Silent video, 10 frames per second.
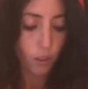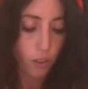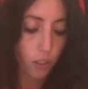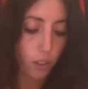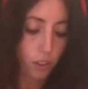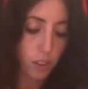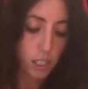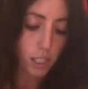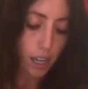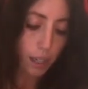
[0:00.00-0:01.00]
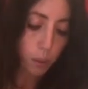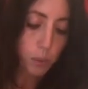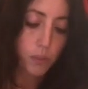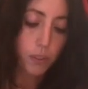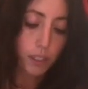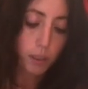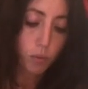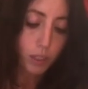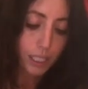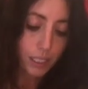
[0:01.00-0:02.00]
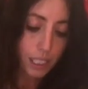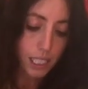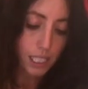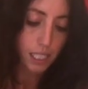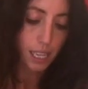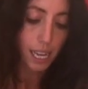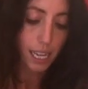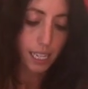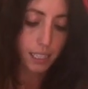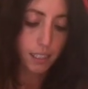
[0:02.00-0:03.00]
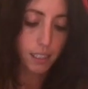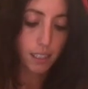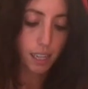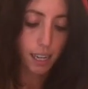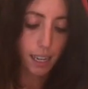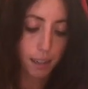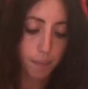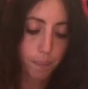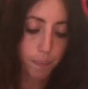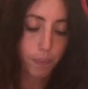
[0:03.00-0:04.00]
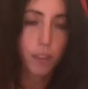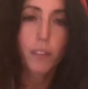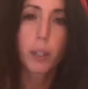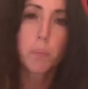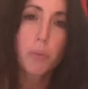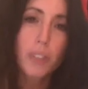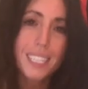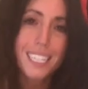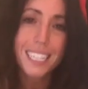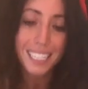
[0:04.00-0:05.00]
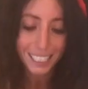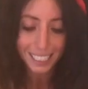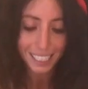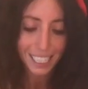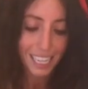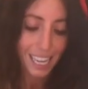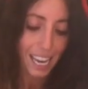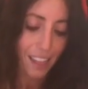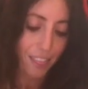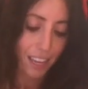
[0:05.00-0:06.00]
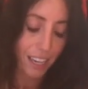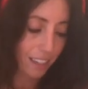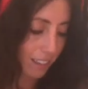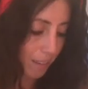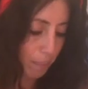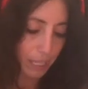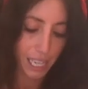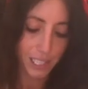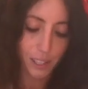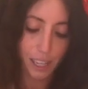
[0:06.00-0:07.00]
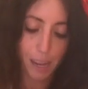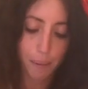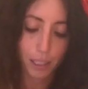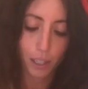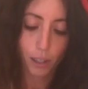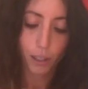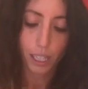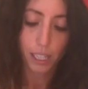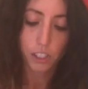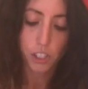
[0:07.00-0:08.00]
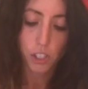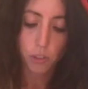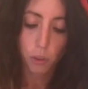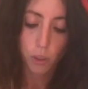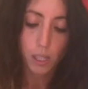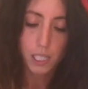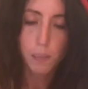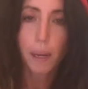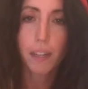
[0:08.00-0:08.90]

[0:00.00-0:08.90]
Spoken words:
the style was very realist and very pretty, and then Picasso came along and just threw a spanner